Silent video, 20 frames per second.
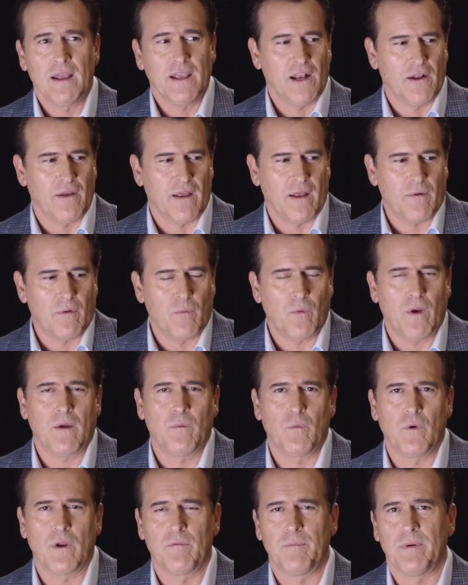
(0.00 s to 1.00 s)
you know, it
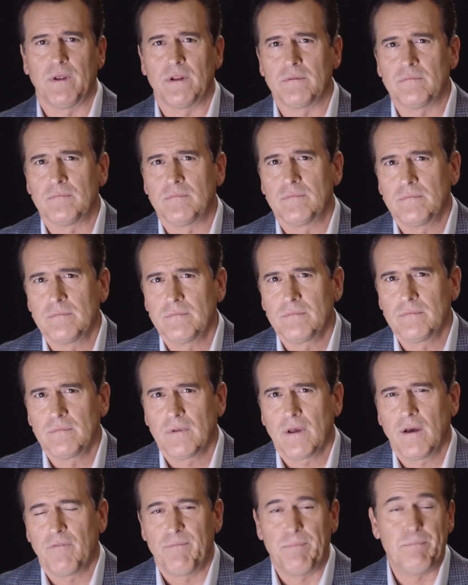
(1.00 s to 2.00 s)
would have been
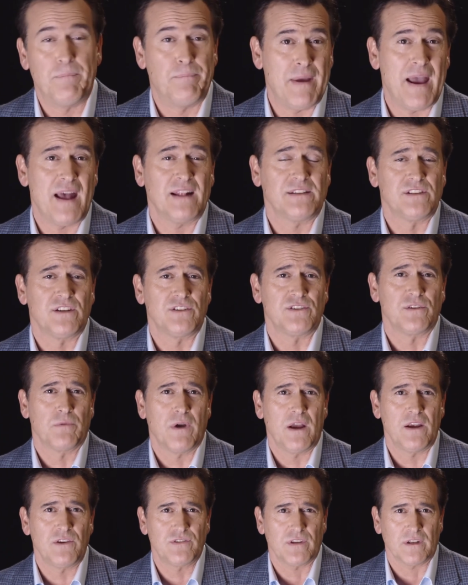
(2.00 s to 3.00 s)
a bad
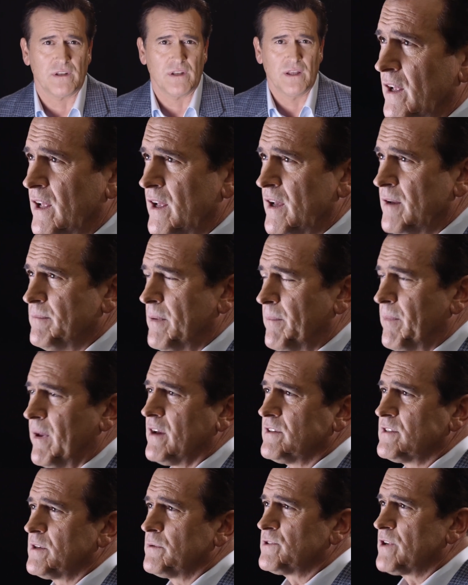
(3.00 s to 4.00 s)
situation. But
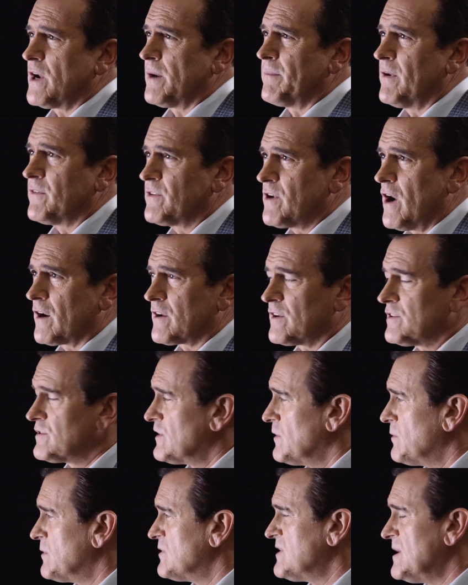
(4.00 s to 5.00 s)
because it was Army of
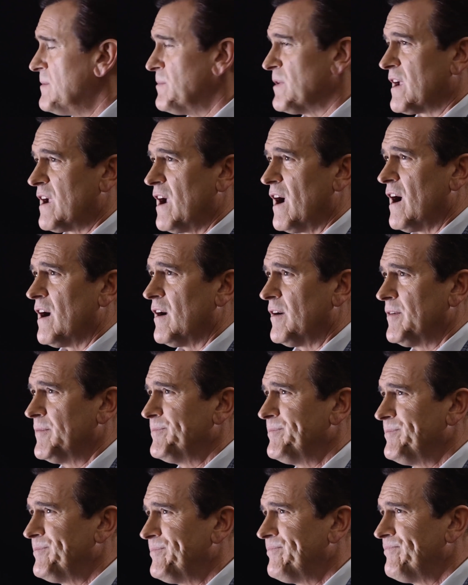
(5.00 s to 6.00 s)
Darkness, no one seemed to care.
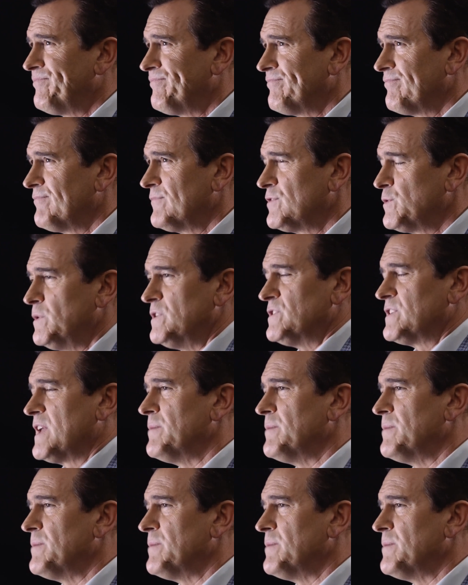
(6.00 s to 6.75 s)
So we just